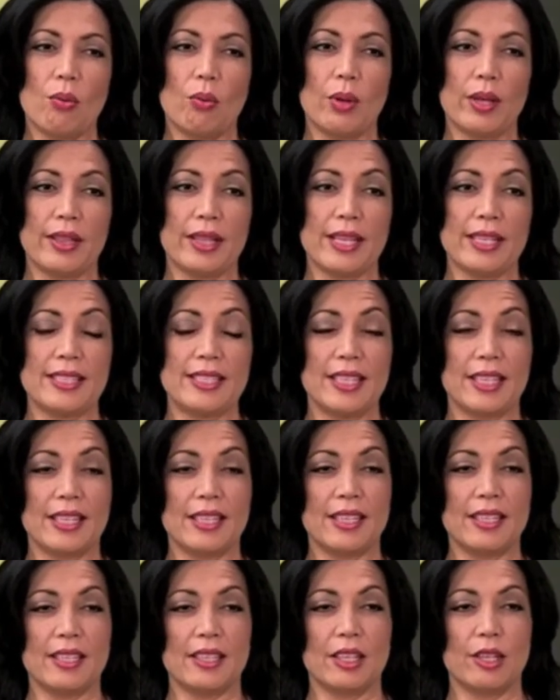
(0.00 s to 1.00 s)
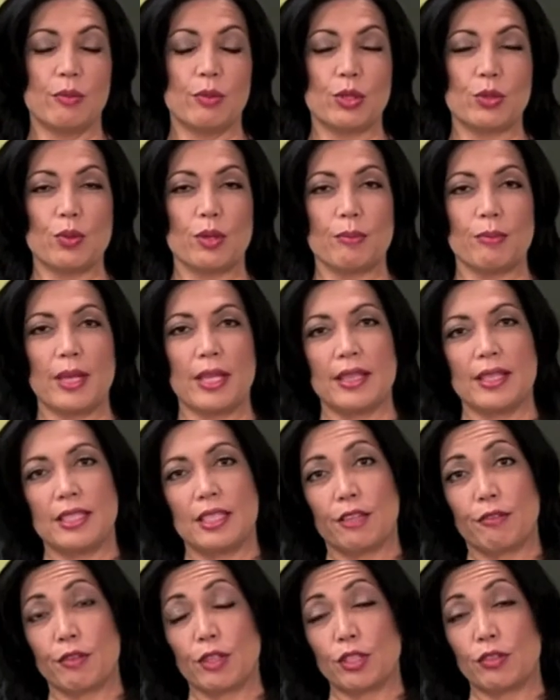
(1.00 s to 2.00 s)
when they did, it was what made the
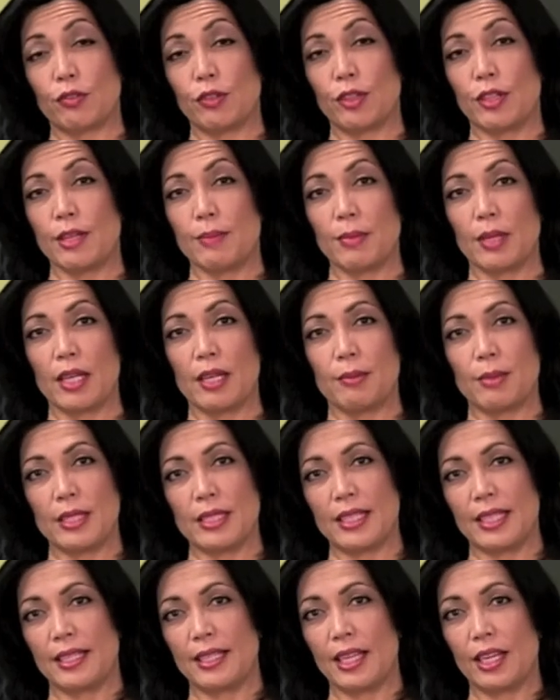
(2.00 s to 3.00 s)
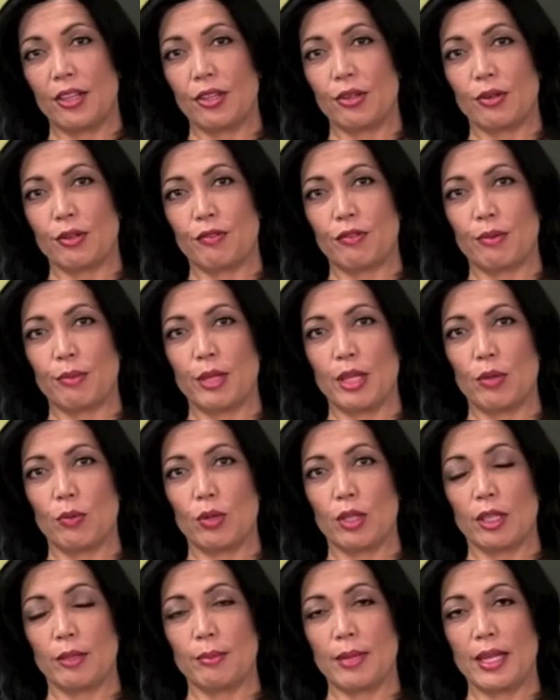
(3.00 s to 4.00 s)
difference for them coming together and for me to
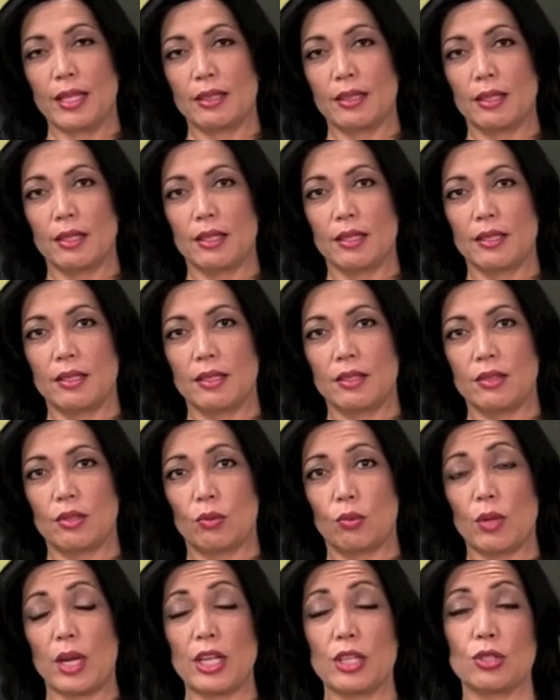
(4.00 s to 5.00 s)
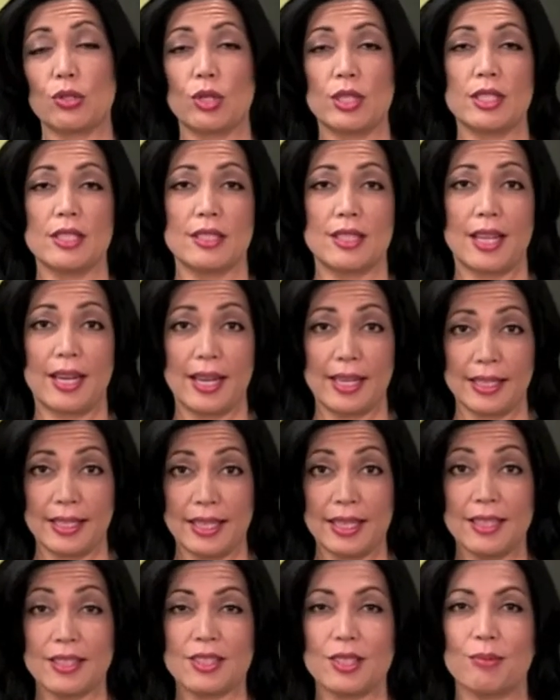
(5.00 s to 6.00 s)
really make the right choices that I
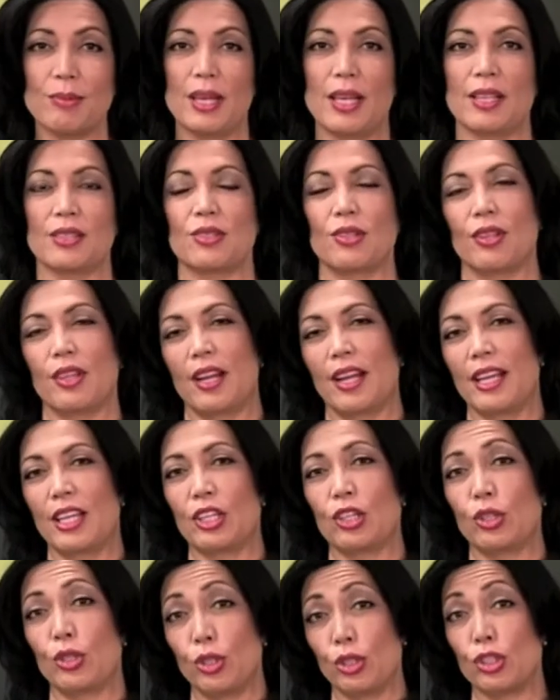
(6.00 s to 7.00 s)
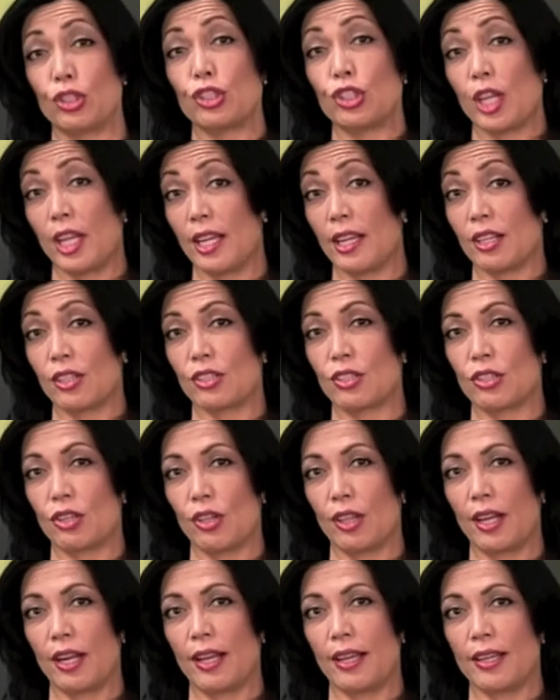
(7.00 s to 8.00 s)
needed to make so that I could change,
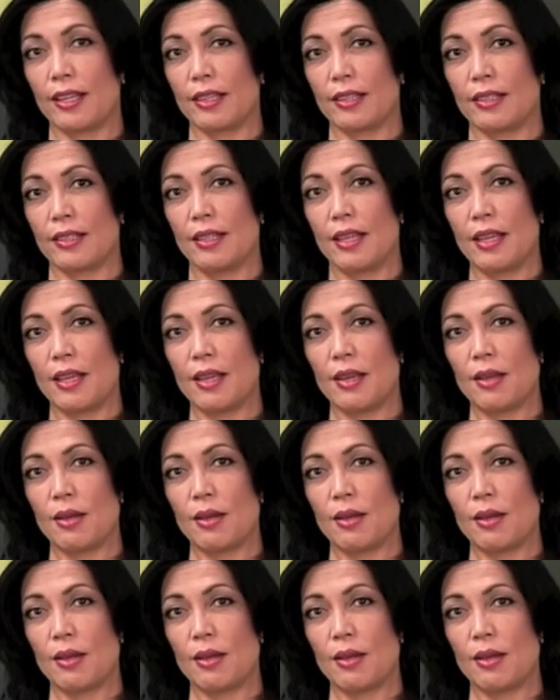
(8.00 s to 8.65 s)
so that I could